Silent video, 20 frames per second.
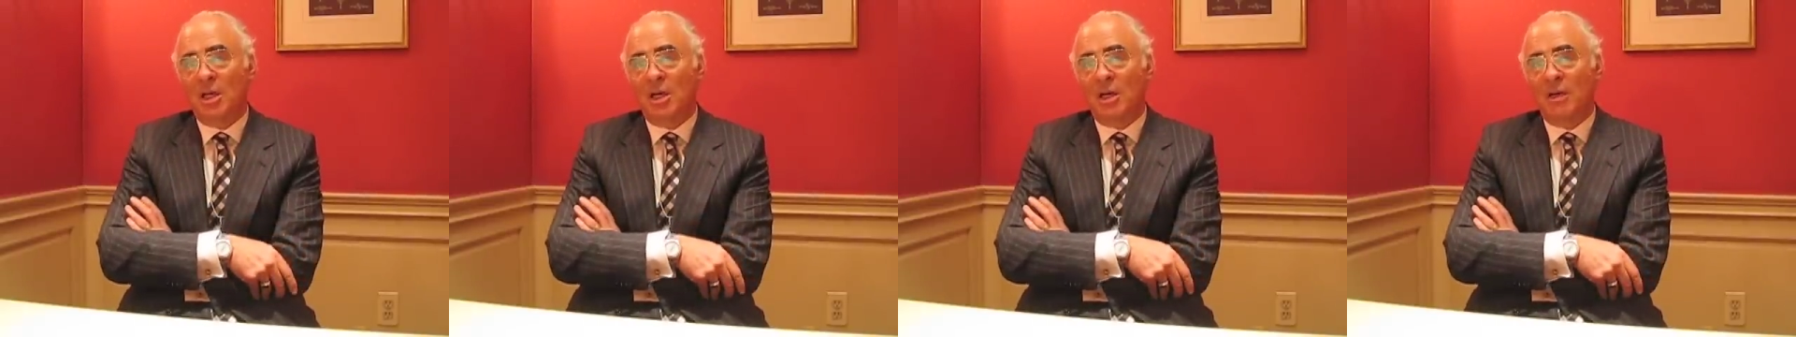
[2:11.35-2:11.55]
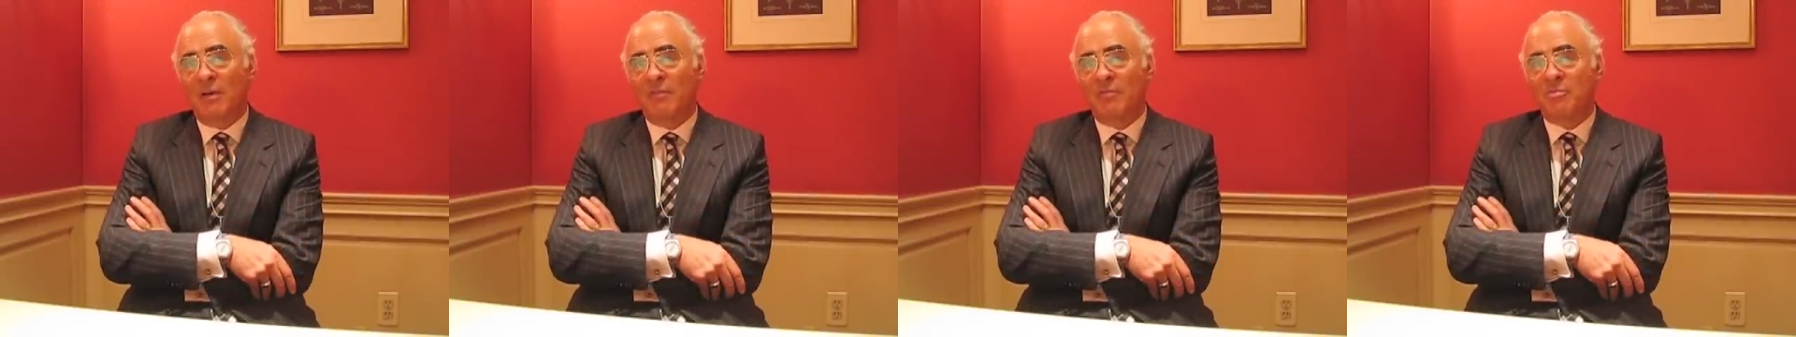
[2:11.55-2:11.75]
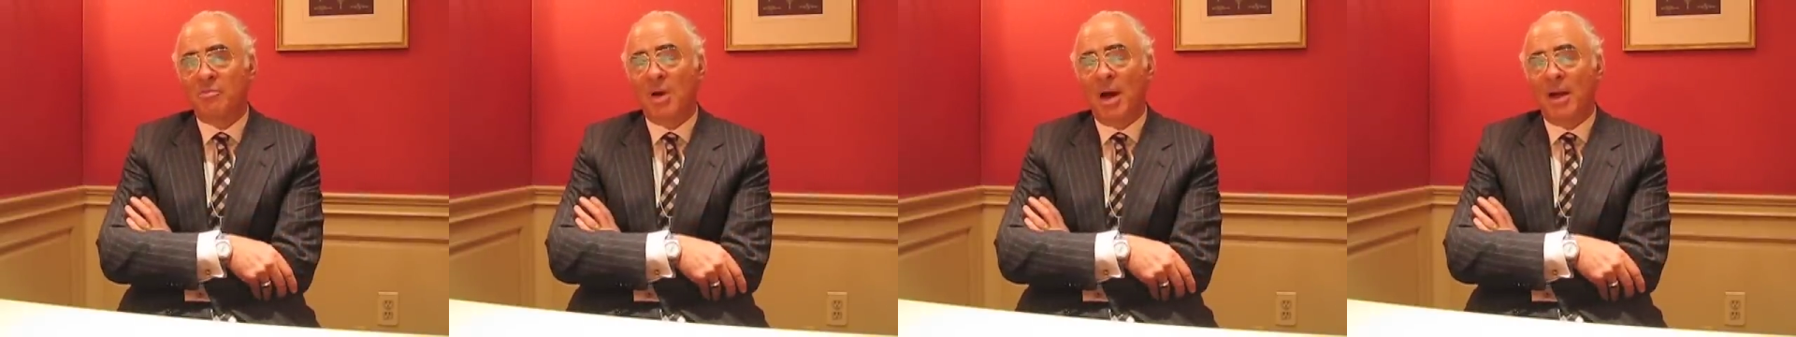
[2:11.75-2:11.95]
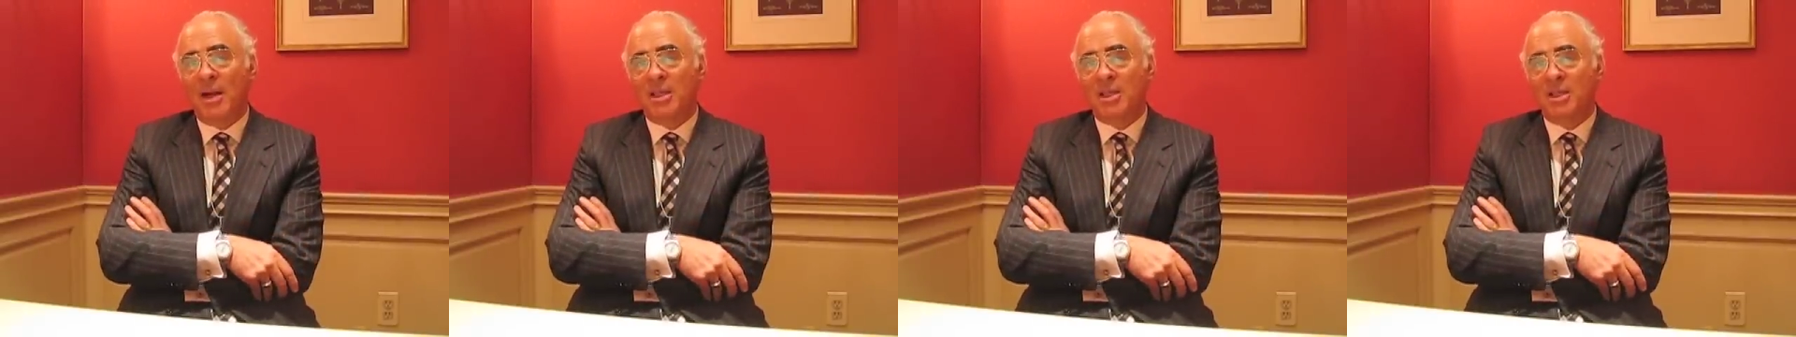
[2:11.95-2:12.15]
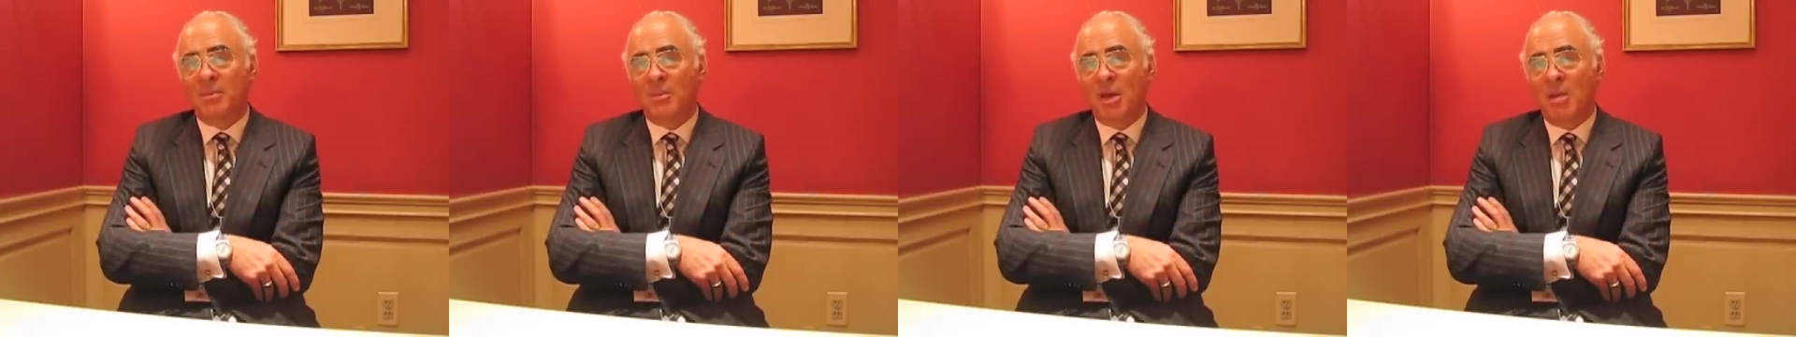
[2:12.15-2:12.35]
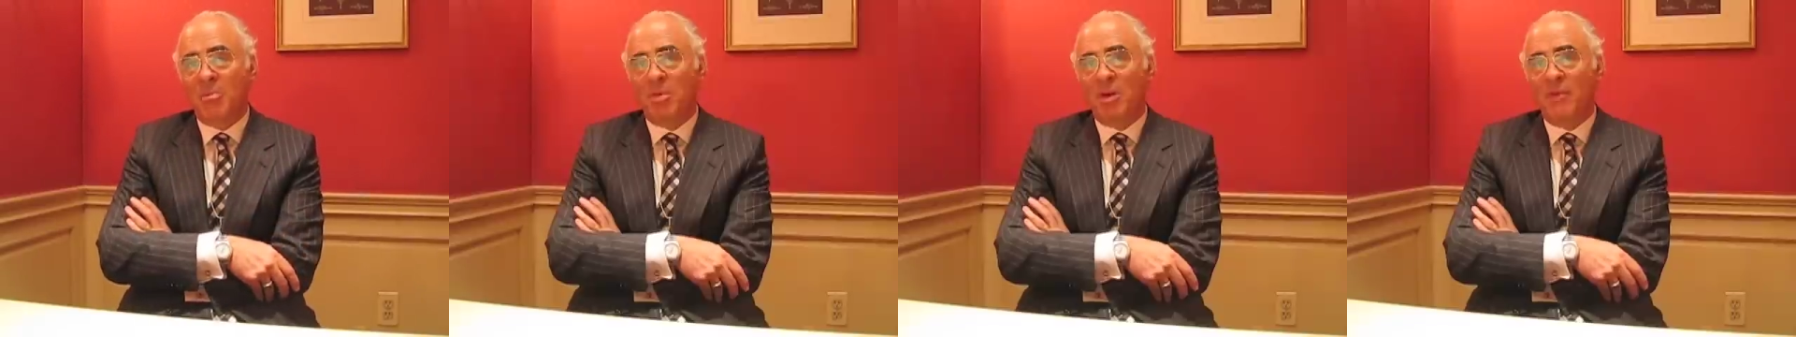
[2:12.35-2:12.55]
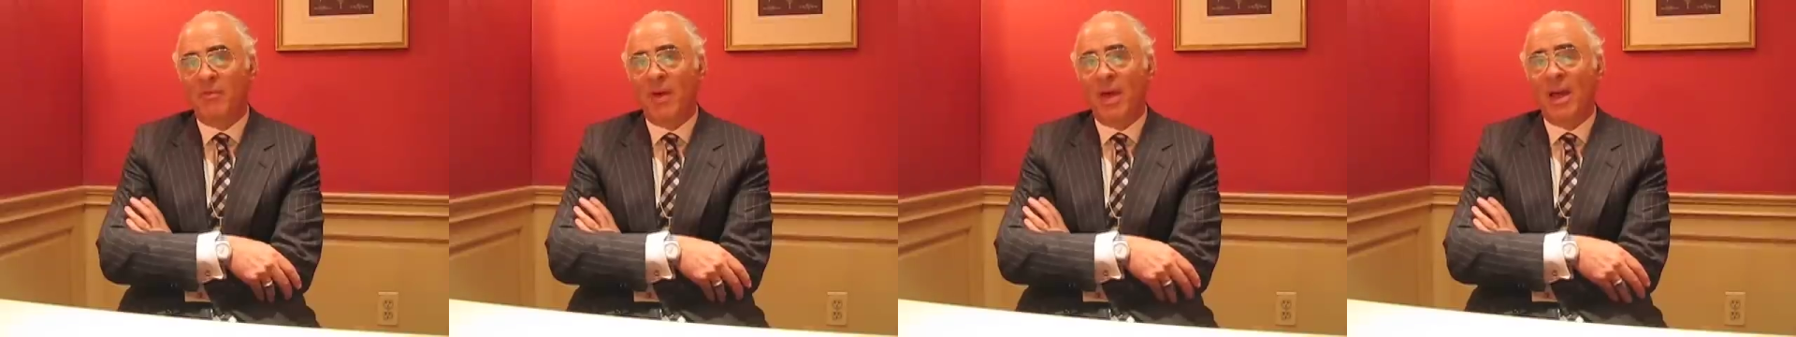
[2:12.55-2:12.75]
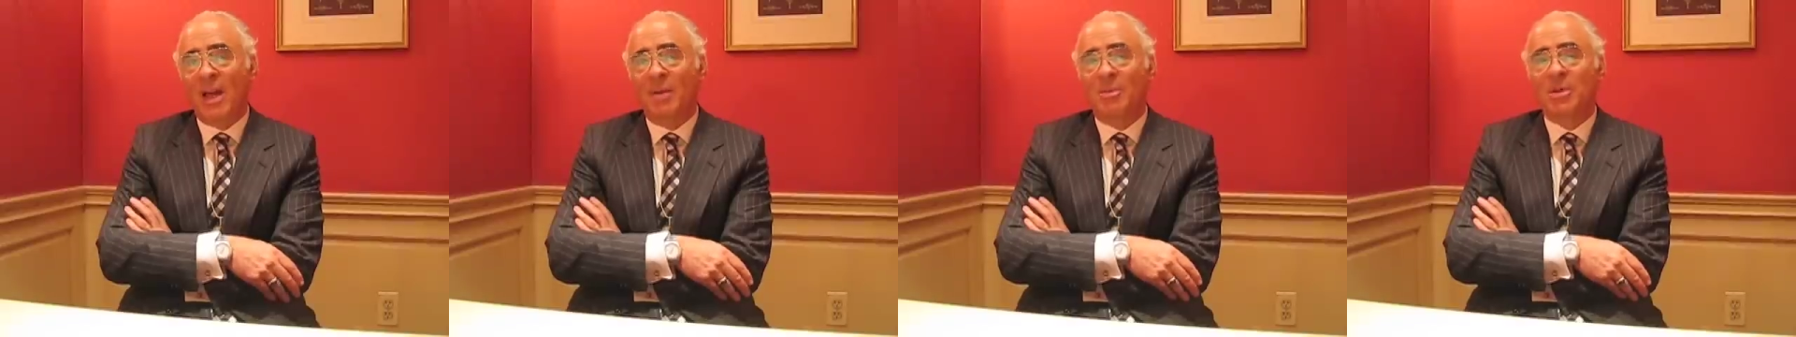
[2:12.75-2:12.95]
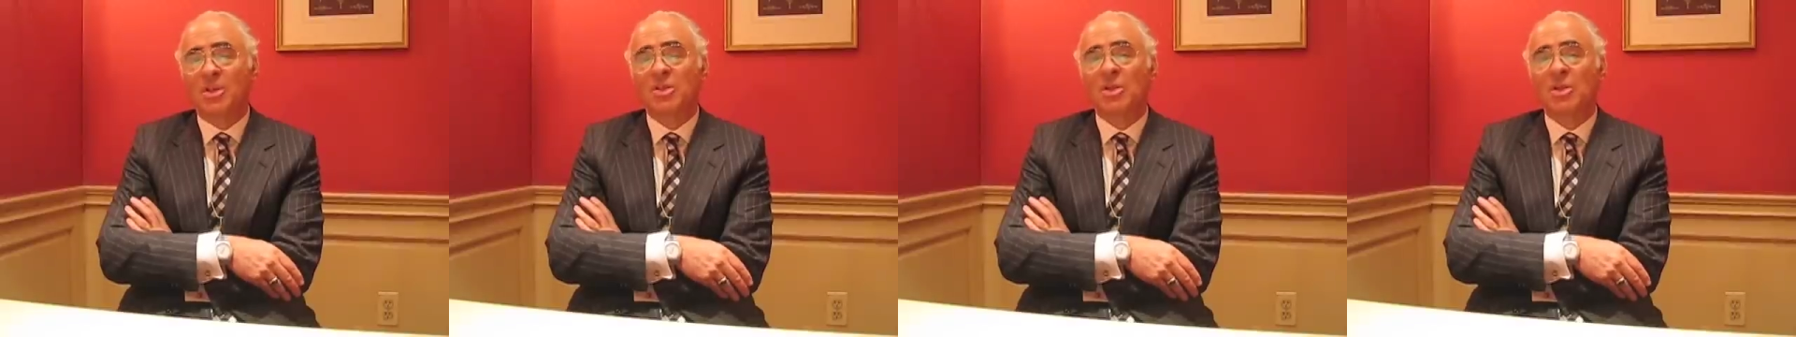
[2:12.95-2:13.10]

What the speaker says: of products that might be available.